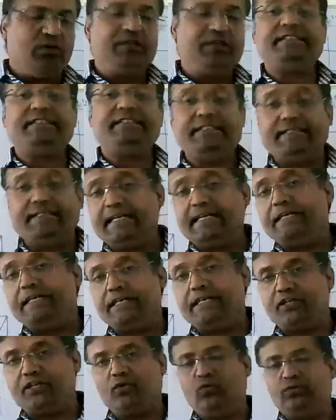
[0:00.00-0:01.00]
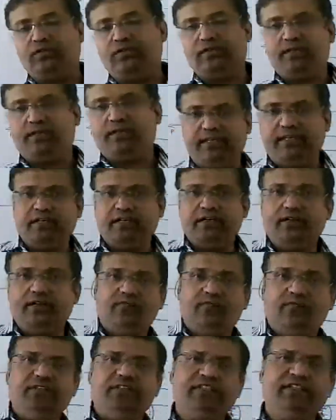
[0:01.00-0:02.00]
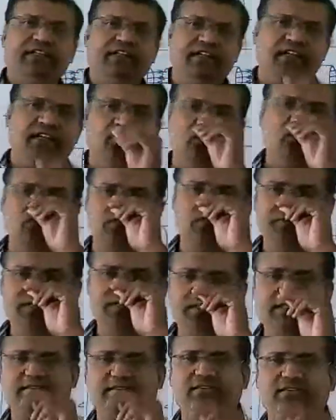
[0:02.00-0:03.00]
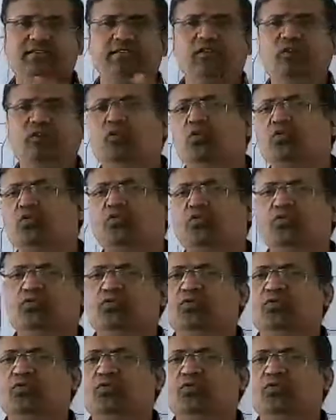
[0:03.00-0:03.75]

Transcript: Then what is eccentric load? Second, eccentric load means